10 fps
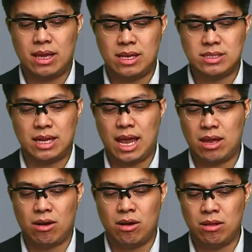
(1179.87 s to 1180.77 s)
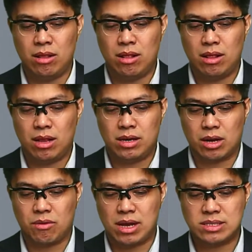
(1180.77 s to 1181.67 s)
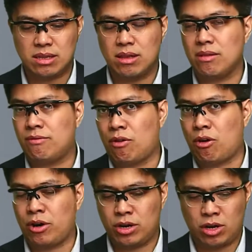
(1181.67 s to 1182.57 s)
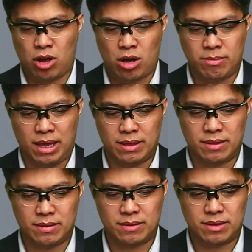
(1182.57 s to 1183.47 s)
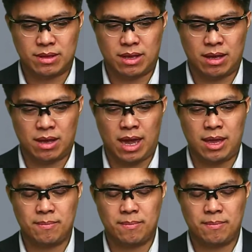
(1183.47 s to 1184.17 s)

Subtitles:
is denying all requests for comment. Okay?